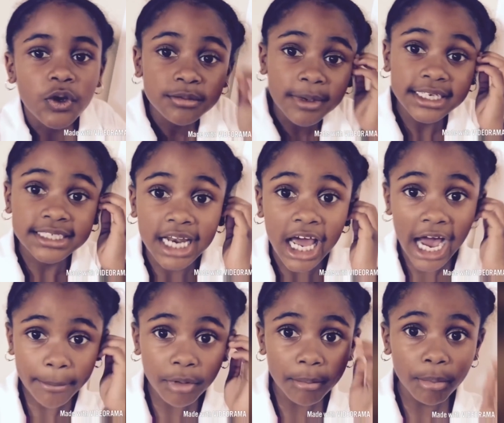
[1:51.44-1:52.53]
which makes it
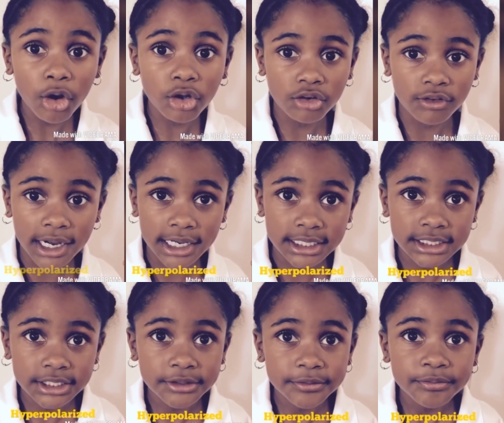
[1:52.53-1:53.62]

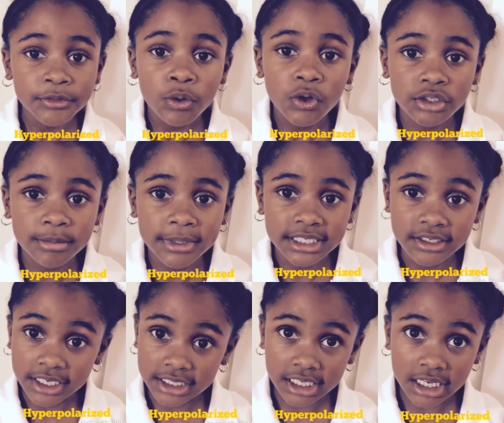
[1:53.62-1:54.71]
hyperpolarized, which makes it
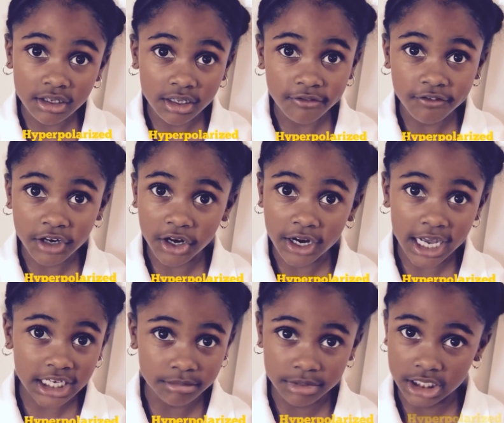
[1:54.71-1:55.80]
less likely to fire an
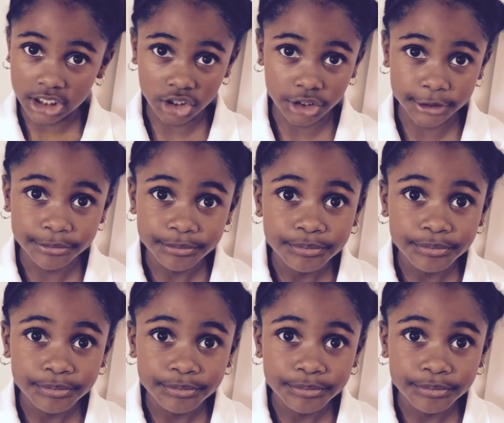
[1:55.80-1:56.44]
action potential.